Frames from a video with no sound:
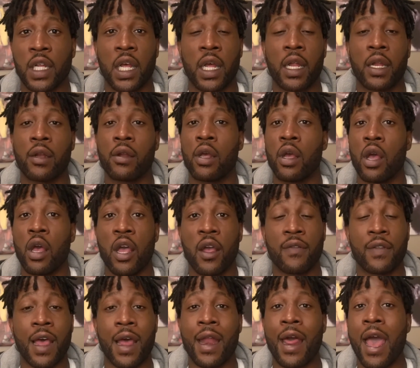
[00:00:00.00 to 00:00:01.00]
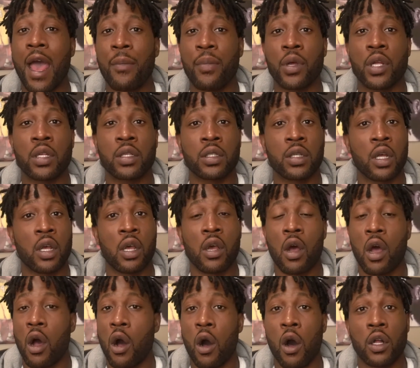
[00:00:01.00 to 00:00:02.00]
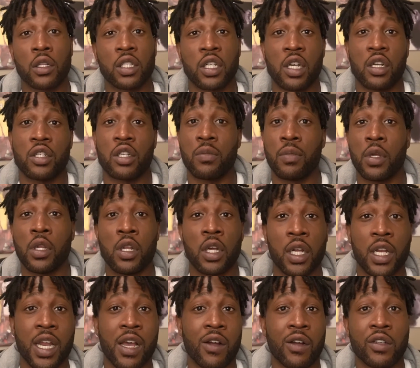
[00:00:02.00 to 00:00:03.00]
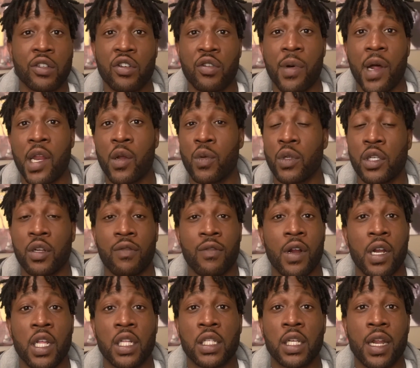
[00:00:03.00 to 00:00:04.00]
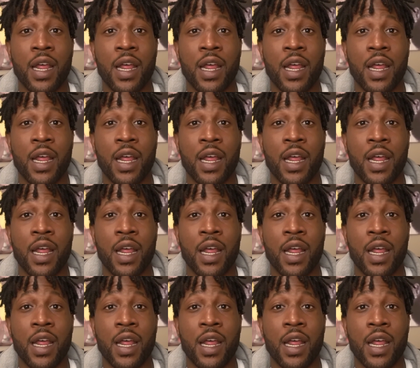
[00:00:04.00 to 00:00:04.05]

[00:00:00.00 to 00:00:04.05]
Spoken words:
And if that happens, all teams should be looking out because nobody wants to run into